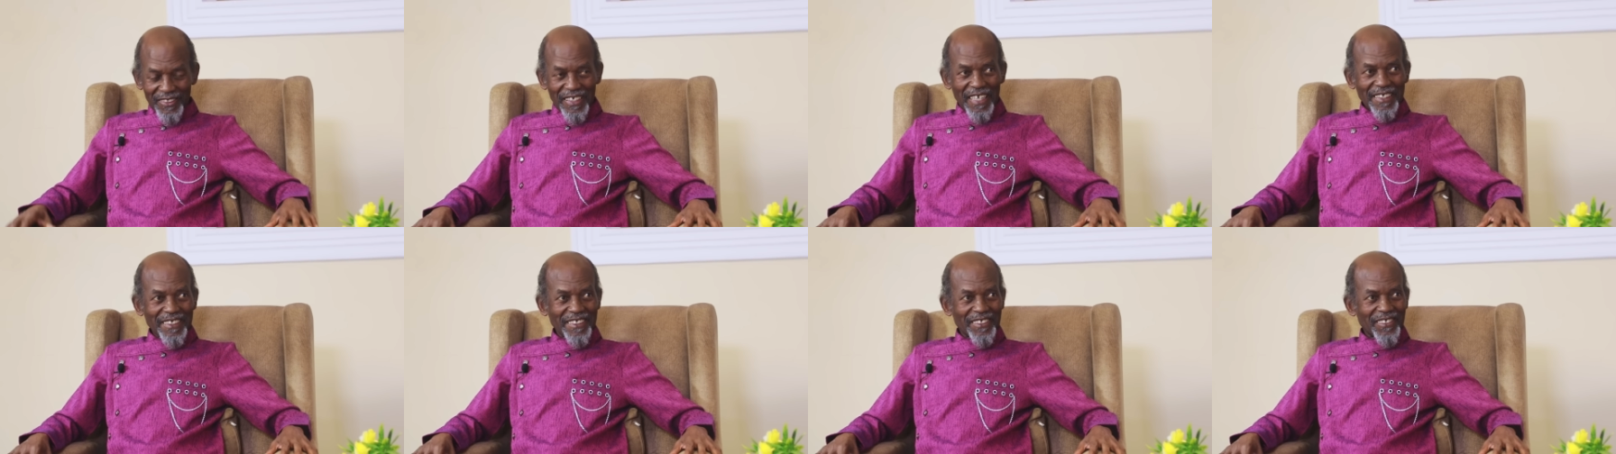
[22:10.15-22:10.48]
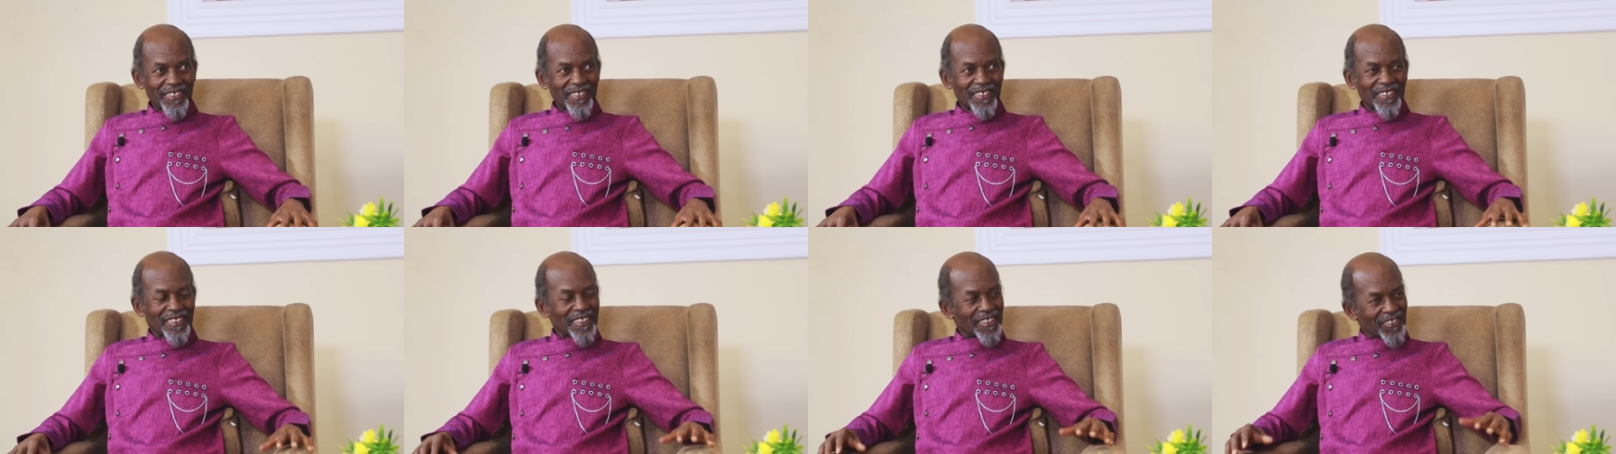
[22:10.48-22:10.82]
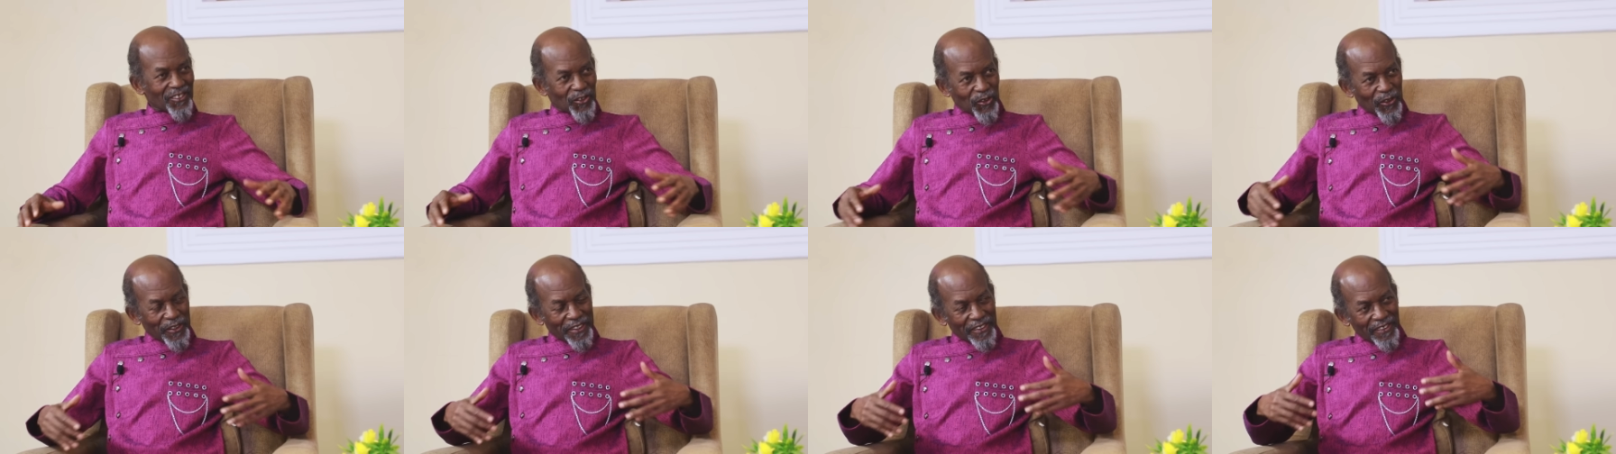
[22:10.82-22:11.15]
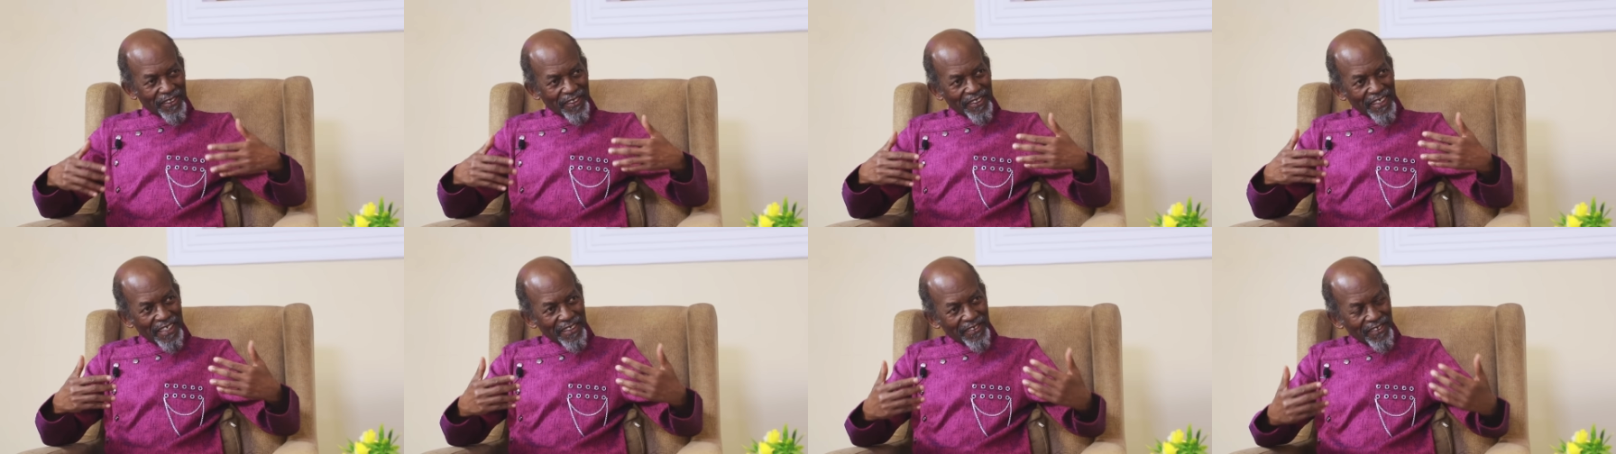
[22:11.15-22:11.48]
it's
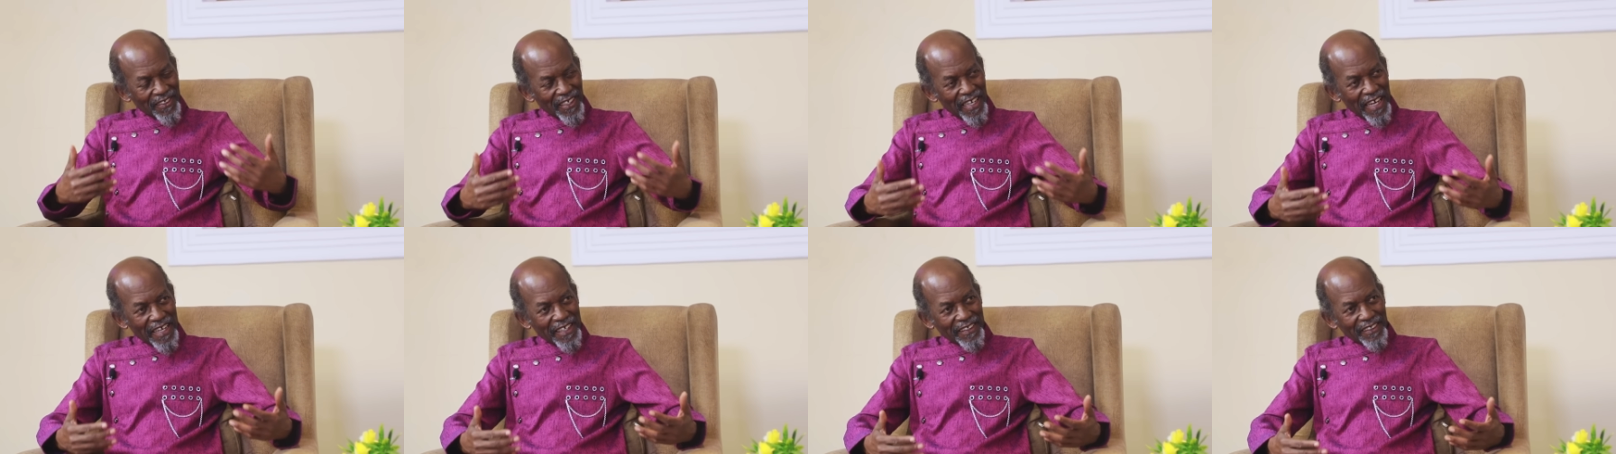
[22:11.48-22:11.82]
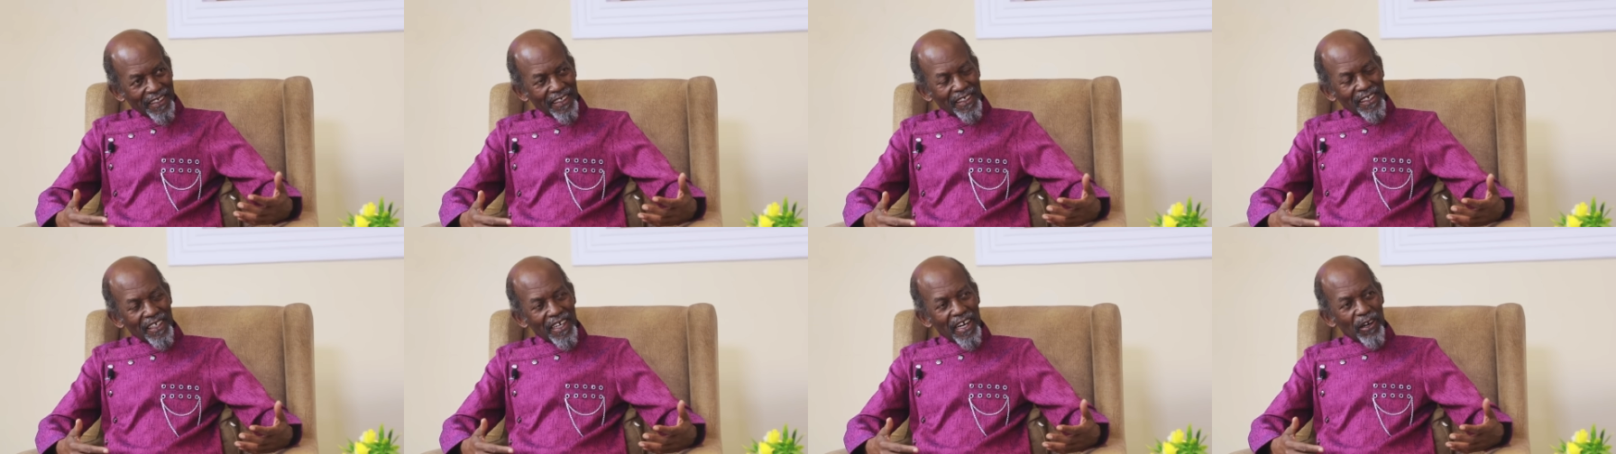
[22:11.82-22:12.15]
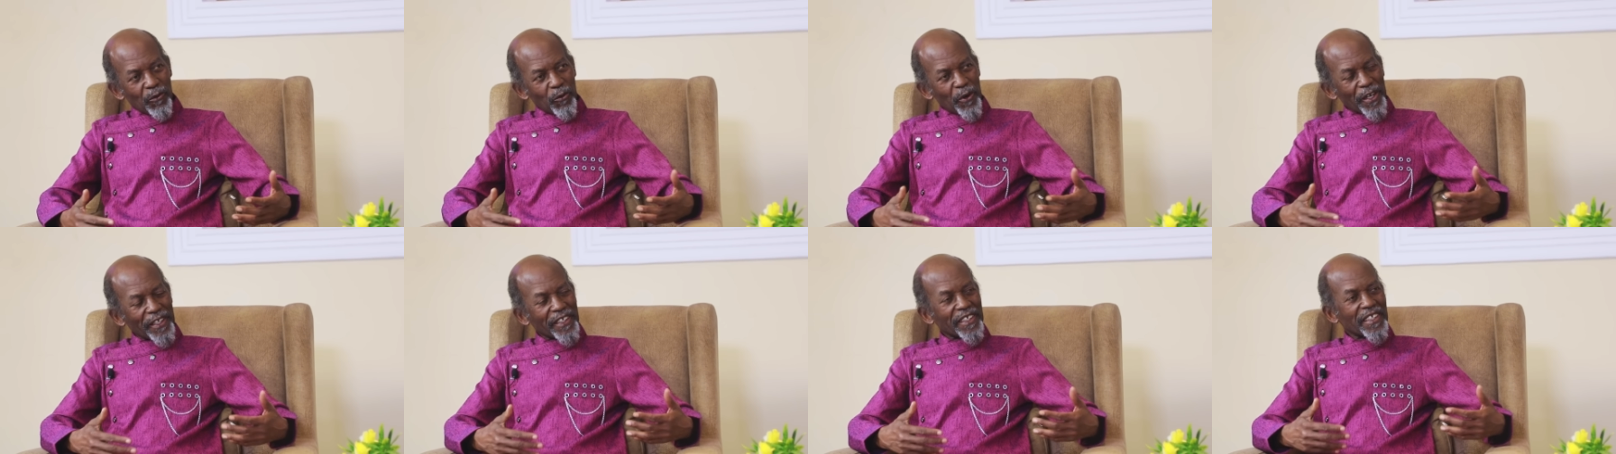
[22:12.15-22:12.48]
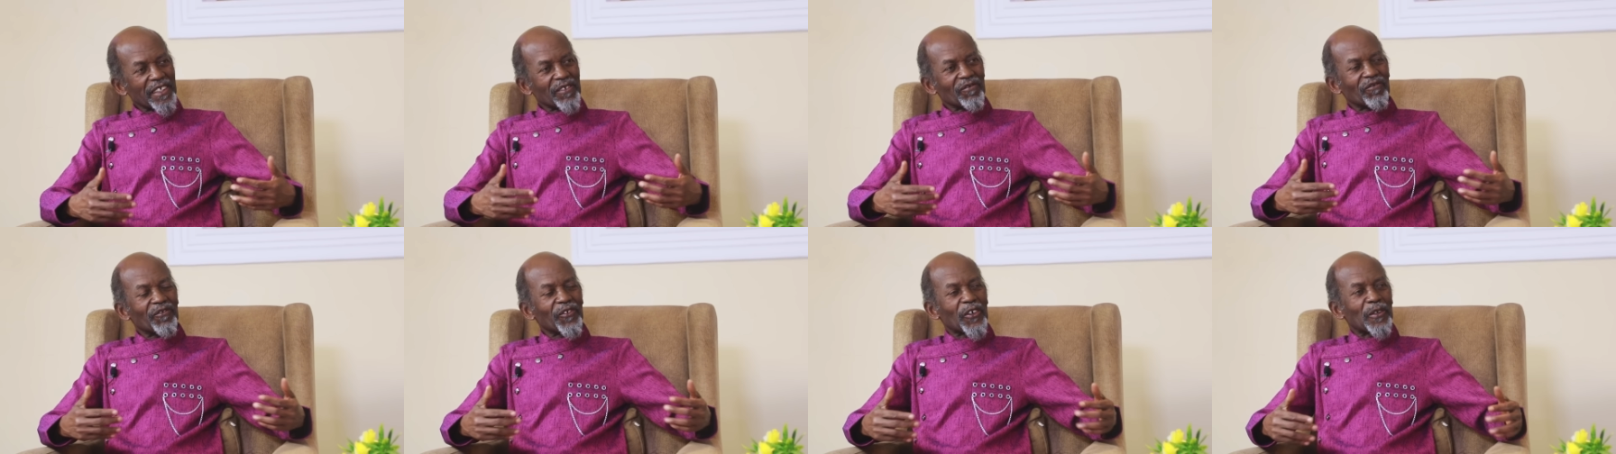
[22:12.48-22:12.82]
just like
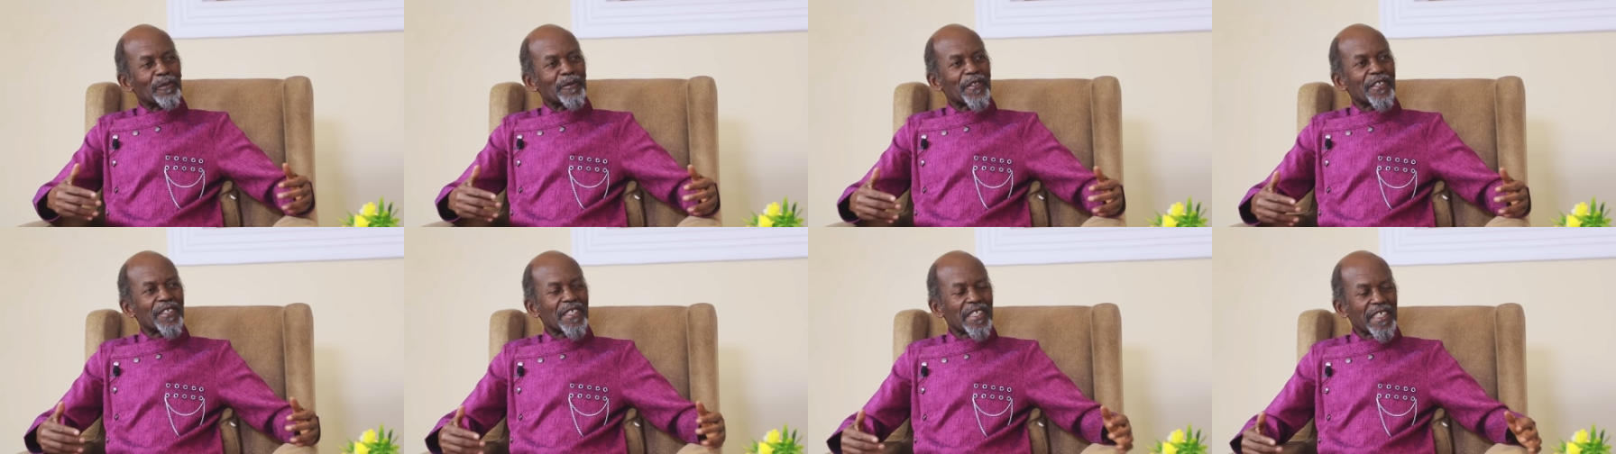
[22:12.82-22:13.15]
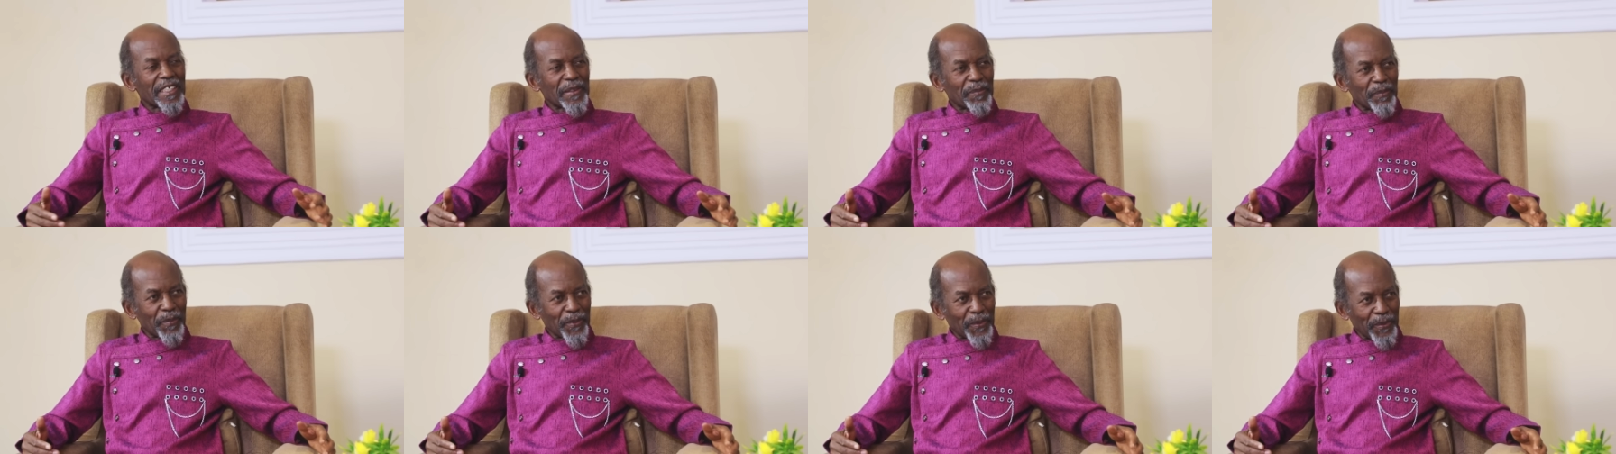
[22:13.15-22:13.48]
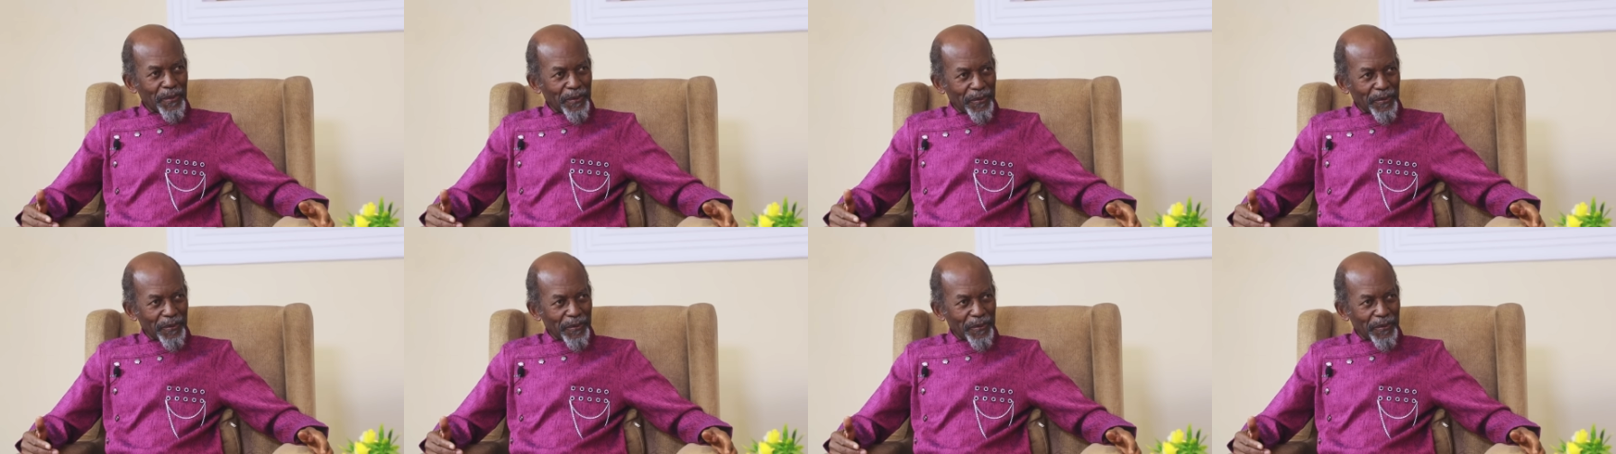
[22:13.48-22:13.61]
awakening from sleep.